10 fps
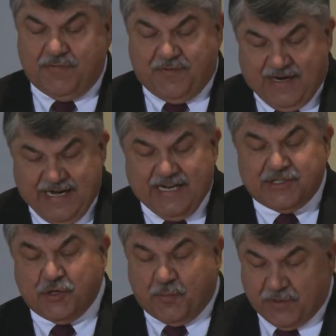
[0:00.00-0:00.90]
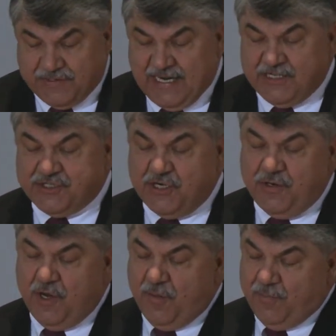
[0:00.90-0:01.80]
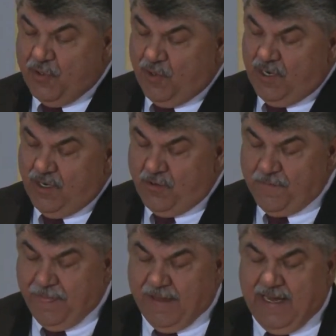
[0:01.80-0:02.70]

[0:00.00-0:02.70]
Financial Protection Bureau,